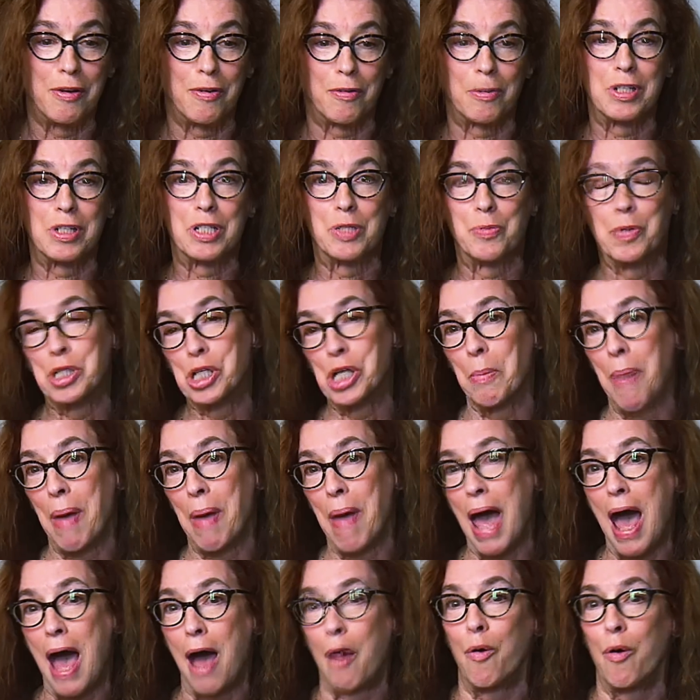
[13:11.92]
They were switching
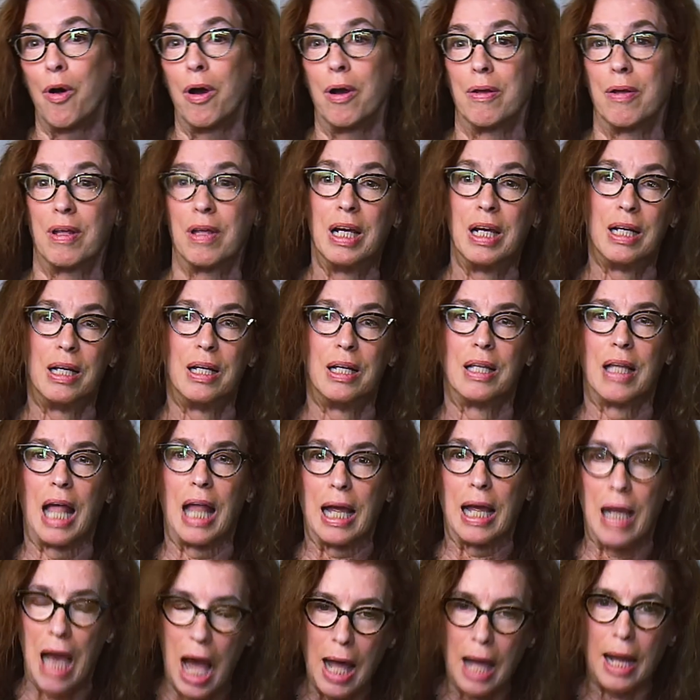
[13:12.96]
power.
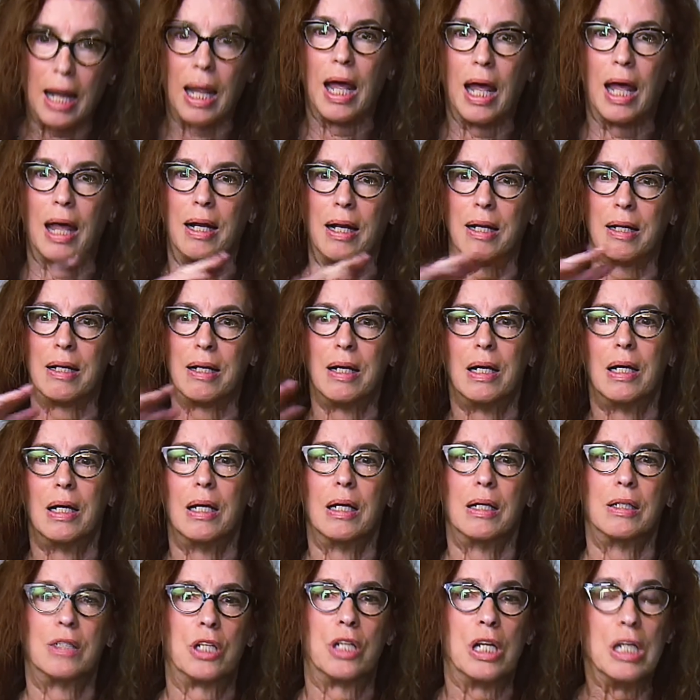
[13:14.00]
Like Gotti had,
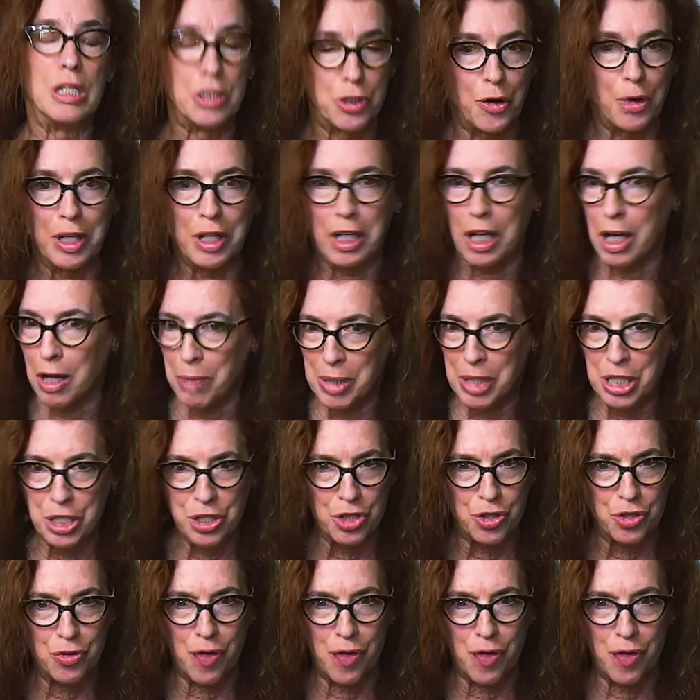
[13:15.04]
during the commission